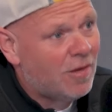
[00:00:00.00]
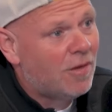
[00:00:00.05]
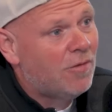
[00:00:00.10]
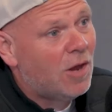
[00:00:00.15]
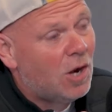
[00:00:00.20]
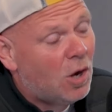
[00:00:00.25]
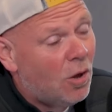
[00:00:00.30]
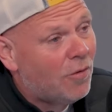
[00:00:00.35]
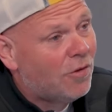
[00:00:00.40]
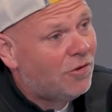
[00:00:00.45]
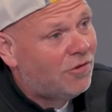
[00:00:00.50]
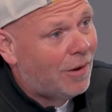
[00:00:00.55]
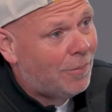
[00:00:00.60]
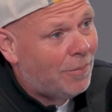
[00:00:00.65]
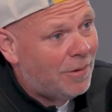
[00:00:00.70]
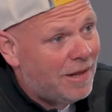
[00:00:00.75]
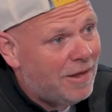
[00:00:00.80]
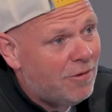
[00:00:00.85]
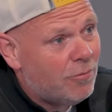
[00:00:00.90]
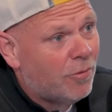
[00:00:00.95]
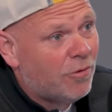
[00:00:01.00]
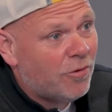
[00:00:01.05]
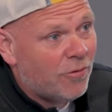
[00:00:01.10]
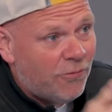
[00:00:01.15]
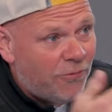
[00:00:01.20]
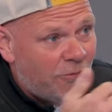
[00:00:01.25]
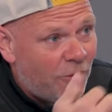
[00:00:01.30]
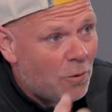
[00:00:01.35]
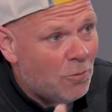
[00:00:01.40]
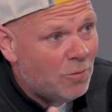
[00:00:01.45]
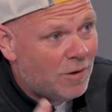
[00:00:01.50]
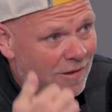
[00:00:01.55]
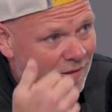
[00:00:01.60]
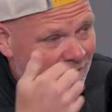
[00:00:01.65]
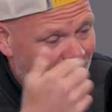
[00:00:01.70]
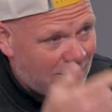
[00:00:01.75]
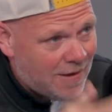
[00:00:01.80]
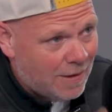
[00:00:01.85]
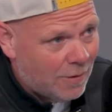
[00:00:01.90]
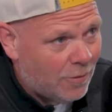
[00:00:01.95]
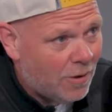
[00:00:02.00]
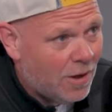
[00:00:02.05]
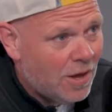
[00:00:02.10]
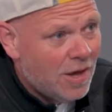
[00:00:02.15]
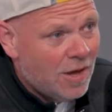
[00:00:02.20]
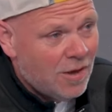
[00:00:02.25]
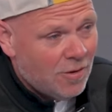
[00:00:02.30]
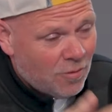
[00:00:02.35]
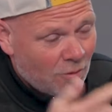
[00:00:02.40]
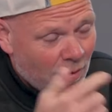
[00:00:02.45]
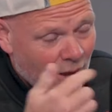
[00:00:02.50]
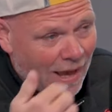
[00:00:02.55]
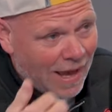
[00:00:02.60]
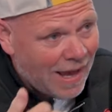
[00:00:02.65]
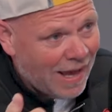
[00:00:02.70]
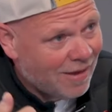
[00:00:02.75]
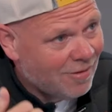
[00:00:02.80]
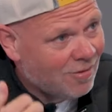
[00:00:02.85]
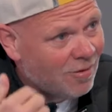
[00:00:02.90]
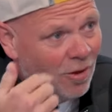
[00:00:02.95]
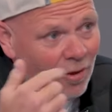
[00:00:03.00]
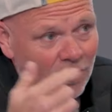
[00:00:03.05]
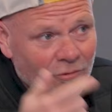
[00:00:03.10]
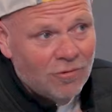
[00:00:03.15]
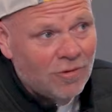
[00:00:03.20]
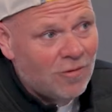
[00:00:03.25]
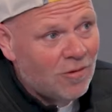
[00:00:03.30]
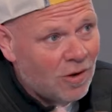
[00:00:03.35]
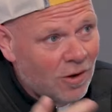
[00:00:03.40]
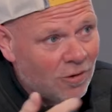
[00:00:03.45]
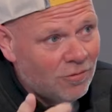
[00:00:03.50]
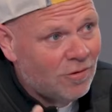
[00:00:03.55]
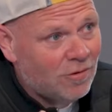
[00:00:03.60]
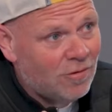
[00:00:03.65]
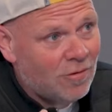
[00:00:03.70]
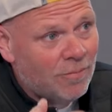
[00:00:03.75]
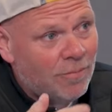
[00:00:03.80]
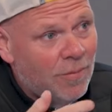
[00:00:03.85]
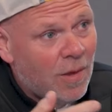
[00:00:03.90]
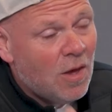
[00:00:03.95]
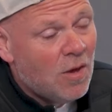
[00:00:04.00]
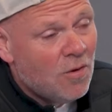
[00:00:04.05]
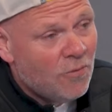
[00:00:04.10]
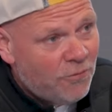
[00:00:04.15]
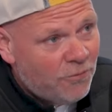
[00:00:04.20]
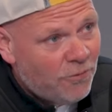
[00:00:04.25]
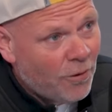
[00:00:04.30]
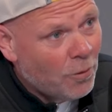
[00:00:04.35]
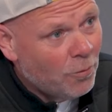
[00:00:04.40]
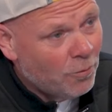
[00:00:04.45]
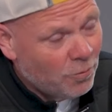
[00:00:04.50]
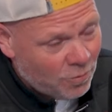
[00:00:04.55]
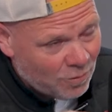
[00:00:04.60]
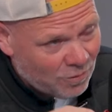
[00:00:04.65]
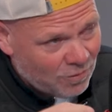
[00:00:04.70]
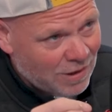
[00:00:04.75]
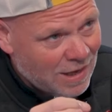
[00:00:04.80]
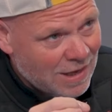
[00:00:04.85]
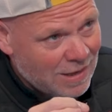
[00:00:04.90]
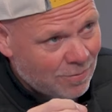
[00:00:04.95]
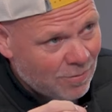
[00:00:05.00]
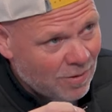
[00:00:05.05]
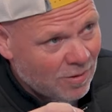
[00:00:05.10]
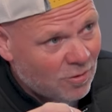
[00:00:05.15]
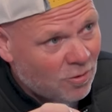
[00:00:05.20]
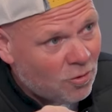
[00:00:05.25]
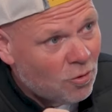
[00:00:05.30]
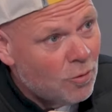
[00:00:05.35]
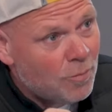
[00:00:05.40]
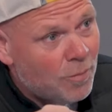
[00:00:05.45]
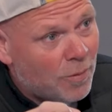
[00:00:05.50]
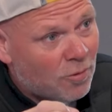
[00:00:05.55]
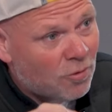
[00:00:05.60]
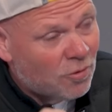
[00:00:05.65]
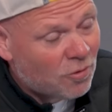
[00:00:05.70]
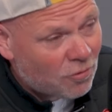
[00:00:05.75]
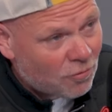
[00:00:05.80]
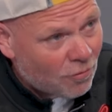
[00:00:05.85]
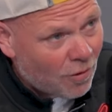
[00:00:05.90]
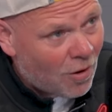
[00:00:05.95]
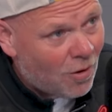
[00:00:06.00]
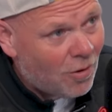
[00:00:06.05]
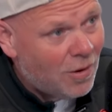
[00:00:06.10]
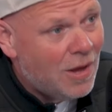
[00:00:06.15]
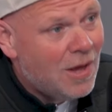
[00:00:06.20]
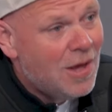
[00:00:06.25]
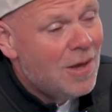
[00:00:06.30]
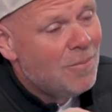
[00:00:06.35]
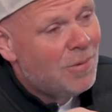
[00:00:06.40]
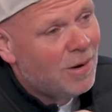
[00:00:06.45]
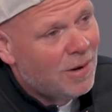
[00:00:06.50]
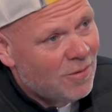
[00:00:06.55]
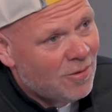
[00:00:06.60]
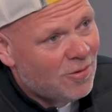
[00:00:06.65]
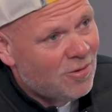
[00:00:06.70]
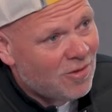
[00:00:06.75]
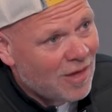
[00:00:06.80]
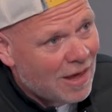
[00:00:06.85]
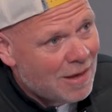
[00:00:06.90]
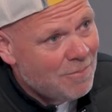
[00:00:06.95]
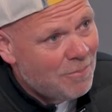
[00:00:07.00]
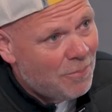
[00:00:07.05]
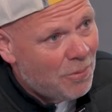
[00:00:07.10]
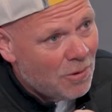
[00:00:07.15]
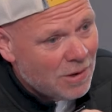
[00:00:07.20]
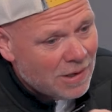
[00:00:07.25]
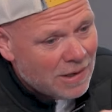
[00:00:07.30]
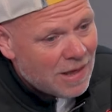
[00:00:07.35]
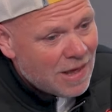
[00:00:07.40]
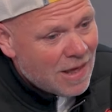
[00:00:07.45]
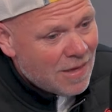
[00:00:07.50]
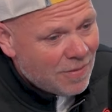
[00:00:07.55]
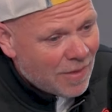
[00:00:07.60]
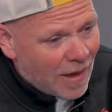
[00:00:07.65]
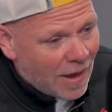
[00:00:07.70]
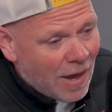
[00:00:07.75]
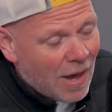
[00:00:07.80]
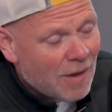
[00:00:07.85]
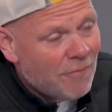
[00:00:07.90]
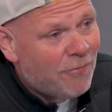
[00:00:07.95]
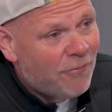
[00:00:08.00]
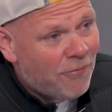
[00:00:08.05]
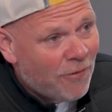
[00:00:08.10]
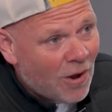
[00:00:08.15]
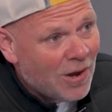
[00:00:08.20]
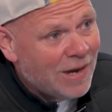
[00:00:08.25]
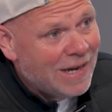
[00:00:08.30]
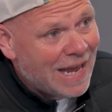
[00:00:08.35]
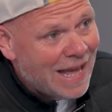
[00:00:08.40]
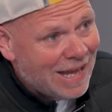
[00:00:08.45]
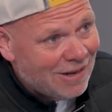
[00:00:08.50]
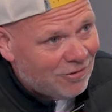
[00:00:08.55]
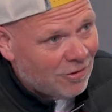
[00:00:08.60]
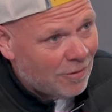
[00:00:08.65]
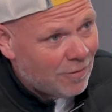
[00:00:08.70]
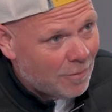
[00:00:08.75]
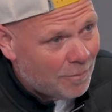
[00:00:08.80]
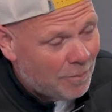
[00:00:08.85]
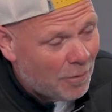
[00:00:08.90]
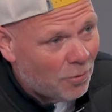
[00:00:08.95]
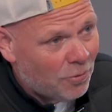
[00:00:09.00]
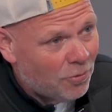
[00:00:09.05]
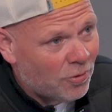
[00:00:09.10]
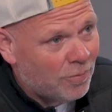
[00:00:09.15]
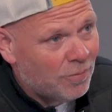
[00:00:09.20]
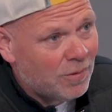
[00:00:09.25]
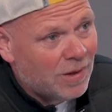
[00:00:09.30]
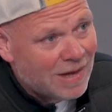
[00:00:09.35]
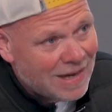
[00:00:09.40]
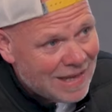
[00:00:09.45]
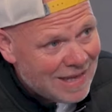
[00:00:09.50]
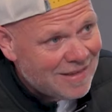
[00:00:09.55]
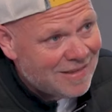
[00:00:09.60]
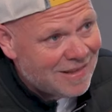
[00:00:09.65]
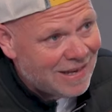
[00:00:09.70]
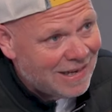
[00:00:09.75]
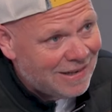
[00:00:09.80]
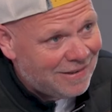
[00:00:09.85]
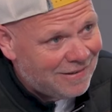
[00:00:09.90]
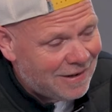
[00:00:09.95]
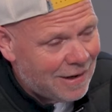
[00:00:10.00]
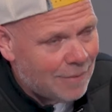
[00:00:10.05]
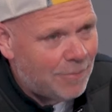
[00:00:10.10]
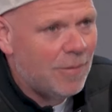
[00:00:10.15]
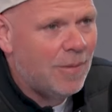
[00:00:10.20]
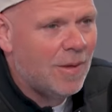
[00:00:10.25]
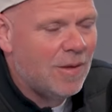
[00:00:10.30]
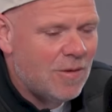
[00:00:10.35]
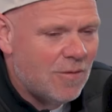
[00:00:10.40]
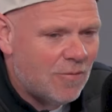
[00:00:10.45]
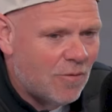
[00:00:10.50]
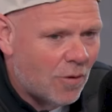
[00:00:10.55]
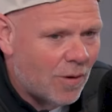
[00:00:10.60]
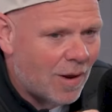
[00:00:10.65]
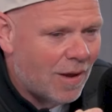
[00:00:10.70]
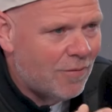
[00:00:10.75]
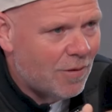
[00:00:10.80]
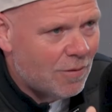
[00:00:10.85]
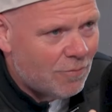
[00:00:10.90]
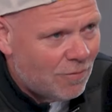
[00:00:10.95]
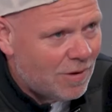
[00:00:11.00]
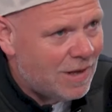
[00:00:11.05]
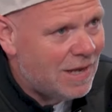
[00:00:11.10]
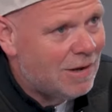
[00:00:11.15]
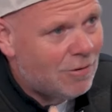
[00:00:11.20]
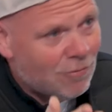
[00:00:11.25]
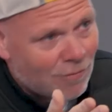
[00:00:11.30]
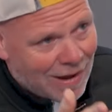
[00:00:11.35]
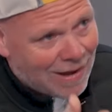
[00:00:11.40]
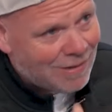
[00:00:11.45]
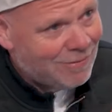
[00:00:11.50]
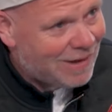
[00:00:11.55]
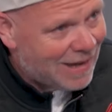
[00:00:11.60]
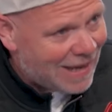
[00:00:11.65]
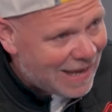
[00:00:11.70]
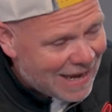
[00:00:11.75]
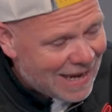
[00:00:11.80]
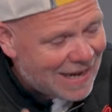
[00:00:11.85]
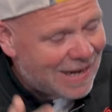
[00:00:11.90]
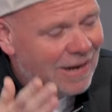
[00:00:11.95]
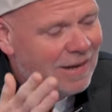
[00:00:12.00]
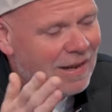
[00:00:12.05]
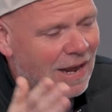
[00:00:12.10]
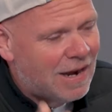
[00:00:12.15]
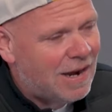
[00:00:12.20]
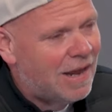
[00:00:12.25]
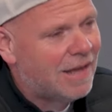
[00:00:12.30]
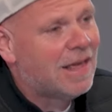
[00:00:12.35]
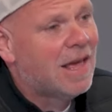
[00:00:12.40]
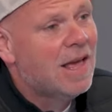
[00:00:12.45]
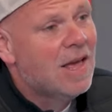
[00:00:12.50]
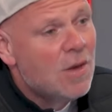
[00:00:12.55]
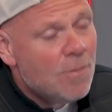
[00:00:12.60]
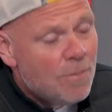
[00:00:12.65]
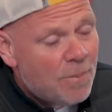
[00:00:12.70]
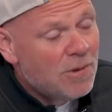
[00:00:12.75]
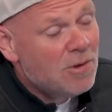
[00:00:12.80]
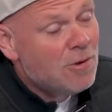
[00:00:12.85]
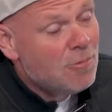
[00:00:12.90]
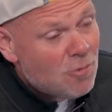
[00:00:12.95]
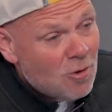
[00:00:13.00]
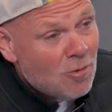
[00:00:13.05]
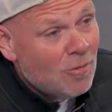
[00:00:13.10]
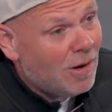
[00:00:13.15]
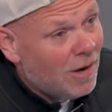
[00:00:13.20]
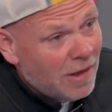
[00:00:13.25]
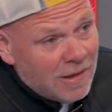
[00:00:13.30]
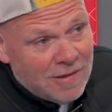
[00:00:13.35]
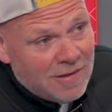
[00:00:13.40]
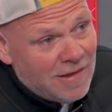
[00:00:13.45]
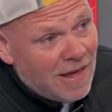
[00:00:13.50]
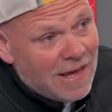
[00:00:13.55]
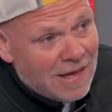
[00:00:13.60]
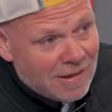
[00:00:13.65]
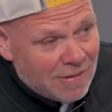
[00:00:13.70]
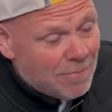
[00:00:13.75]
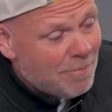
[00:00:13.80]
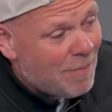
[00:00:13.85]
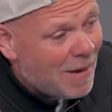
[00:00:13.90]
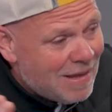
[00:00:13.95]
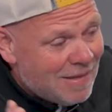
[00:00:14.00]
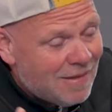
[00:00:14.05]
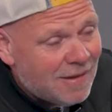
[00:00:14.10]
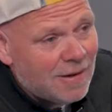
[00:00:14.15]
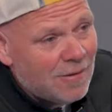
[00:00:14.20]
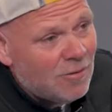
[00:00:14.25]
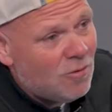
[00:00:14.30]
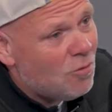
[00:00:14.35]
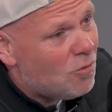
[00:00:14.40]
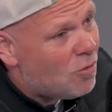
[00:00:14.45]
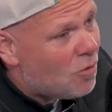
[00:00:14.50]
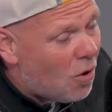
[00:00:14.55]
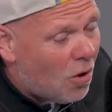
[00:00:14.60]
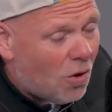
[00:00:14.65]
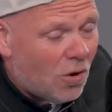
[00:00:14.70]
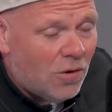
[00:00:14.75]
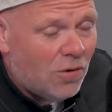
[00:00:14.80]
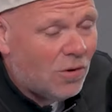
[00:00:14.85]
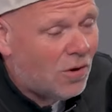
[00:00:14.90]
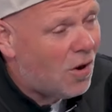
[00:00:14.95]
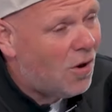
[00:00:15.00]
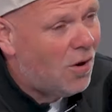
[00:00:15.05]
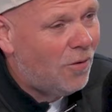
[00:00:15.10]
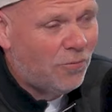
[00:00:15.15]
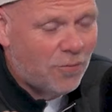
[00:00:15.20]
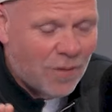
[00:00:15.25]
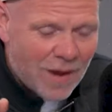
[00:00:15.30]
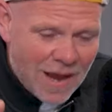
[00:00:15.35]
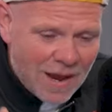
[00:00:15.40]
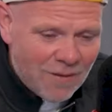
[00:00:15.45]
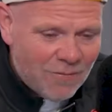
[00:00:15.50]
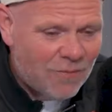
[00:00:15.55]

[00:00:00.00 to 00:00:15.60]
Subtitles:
Like a lot of the Japanese ones are folded steel. Right. So it has hundreds and hundreds of folds, which keeps it super strong. But at the same point, that fine edge at the bottom can easily chip. And then you've got to have it re-ground in. And like, but you do it, like you say, it's maintenance. You've got to look after it. Yeah.